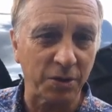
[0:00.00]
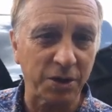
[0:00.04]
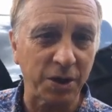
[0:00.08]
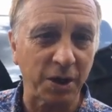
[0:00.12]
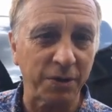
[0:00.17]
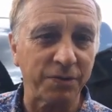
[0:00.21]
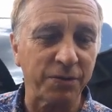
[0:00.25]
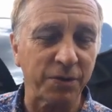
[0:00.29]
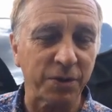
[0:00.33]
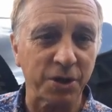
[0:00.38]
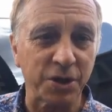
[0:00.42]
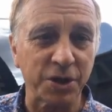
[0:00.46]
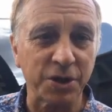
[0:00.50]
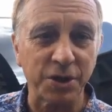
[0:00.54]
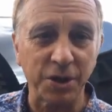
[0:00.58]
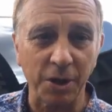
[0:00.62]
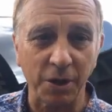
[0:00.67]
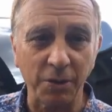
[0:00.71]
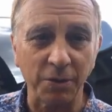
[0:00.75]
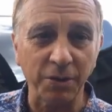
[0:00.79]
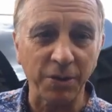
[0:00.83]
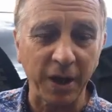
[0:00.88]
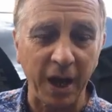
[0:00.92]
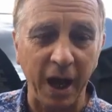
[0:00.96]
So for a
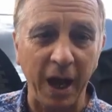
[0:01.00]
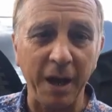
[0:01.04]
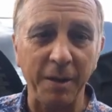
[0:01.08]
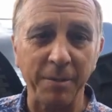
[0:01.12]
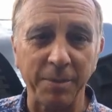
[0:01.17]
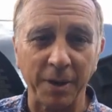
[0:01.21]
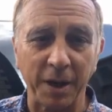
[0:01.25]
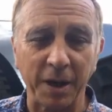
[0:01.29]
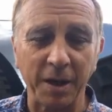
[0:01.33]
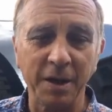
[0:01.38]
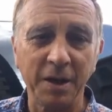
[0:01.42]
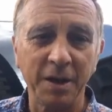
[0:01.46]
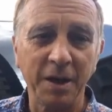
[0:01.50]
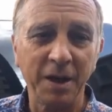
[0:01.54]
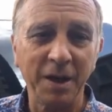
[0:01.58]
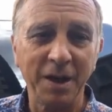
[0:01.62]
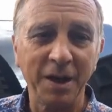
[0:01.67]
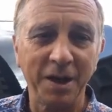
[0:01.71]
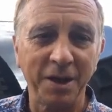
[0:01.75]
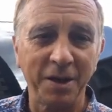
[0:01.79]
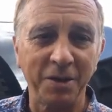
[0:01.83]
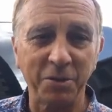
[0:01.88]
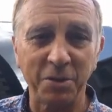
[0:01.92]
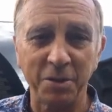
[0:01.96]
stealth camper,
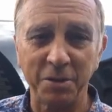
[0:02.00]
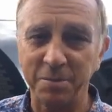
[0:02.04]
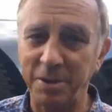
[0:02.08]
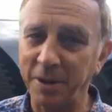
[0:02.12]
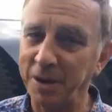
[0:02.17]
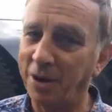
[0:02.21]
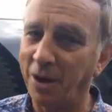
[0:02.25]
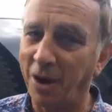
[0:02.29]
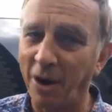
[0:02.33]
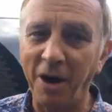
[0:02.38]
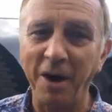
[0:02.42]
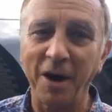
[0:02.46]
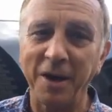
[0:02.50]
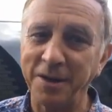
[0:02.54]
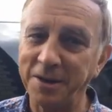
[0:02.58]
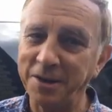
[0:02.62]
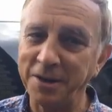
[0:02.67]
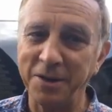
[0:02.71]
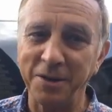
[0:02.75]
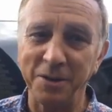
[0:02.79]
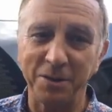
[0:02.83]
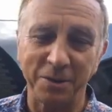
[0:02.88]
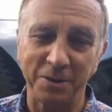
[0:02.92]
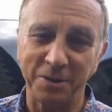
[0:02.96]
it would be
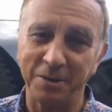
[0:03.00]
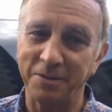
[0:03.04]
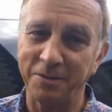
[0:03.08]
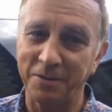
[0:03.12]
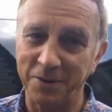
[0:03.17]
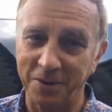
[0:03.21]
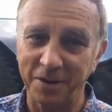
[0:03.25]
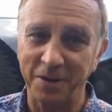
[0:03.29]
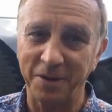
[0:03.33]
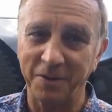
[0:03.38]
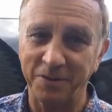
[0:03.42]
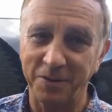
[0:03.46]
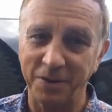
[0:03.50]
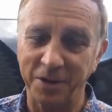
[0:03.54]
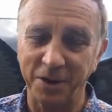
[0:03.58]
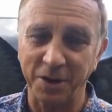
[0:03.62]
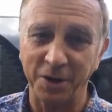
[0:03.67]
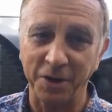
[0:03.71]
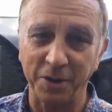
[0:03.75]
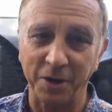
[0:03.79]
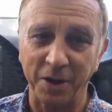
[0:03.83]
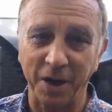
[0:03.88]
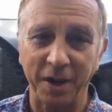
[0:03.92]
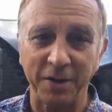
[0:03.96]
ideal. Very, very
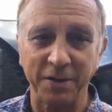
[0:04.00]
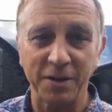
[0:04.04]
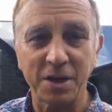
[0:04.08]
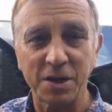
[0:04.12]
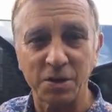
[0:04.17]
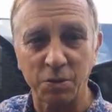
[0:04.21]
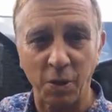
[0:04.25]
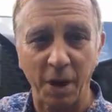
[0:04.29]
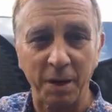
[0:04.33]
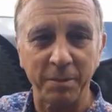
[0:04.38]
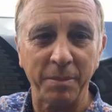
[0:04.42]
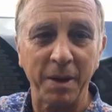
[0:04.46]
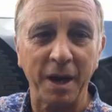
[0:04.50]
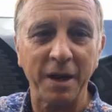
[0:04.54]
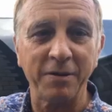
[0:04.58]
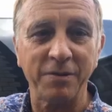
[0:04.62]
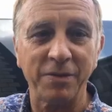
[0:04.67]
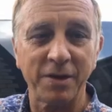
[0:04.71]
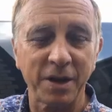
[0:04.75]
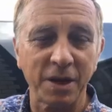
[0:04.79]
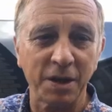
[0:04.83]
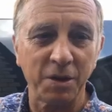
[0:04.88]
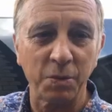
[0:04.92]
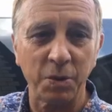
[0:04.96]
good. And this one may
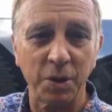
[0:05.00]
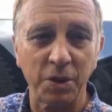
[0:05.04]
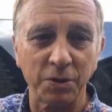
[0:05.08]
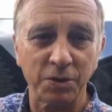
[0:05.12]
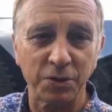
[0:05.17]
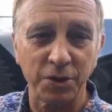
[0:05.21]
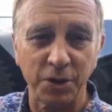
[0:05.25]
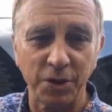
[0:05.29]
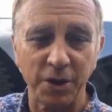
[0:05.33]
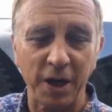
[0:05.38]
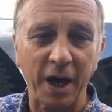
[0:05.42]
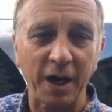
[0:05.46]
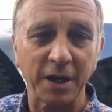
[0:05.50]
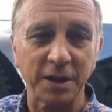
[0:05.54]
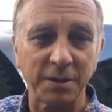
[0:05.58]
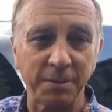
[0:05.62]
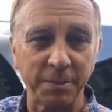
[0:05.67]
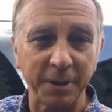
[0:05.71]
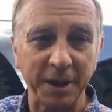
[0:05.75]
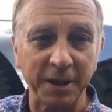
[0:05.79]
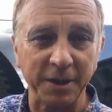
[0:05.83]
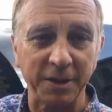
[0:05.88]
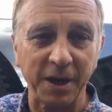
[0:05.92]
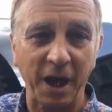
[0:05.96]
very well turn out to
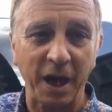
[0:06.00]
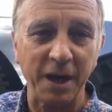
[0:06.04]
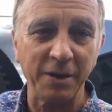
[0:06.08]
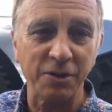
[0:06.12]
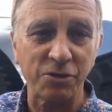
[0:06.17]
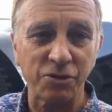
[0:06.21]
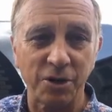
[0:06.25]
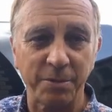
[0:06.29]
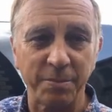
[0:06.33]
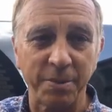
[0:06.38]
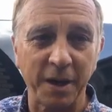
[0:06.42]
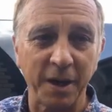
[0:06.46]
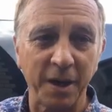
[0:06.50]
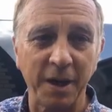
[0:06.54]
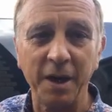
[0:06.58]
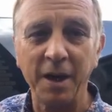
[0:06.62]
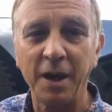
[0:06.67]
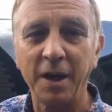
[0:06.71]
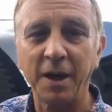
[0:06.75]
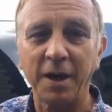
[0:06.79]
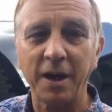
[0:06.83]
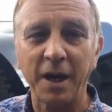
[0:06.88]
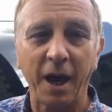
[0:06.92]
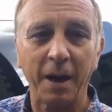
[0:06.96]
be a day tripper
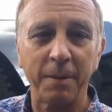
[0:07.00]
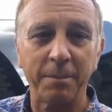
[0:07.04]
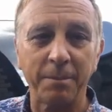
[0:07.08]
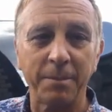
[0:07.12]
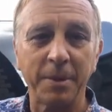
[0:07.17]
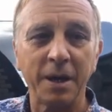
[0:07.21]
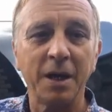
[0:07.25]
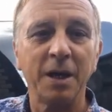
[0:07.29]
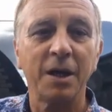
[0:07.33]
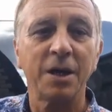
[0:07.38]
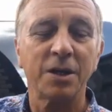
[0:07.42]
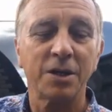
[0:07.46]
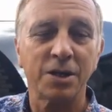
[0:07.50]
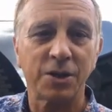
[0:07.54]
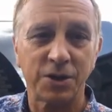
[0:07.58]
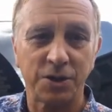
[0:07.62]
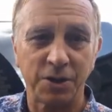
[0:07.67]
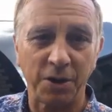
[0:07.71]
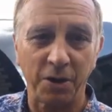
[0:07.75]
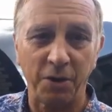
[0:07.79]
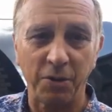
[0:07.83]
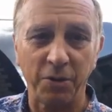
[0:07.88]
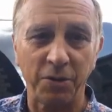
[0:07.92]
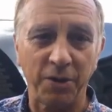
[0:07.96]
come
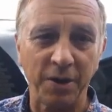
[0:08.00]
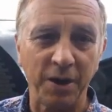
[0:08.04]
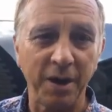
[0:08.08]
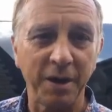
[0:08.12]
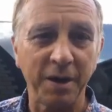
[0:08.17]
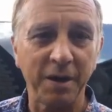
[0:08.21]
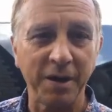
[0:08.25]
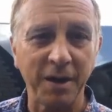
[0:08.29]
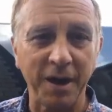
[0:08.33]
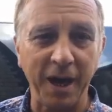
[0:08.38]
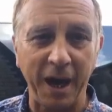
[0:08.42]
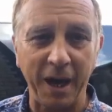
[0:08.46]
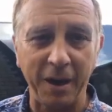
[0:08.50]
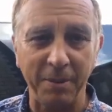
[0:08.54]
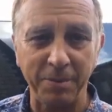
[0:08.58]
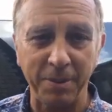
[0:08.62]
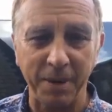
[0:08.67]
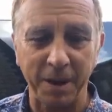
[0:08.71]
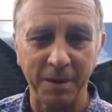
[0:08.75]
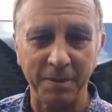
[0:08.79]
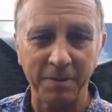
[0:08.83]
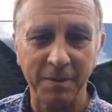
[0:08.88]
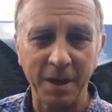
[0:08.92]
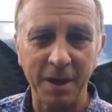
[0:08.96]
stealth
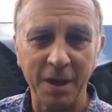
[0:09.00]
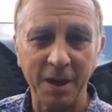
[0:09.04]
camper.